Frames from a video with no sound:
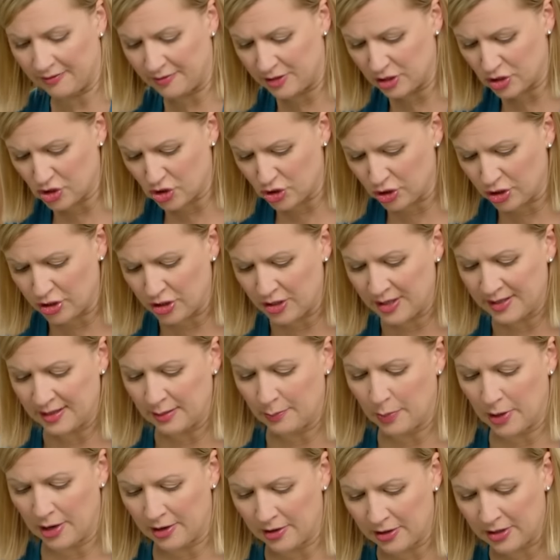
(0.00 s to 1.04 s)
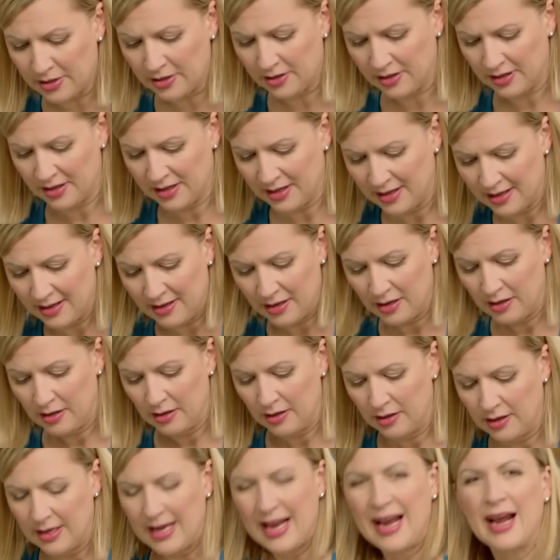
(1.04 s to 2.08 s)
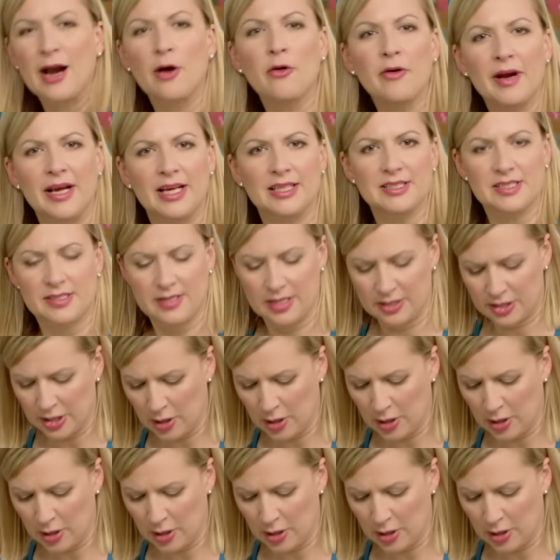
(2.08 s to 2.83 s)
of the sugar and the butter aerates the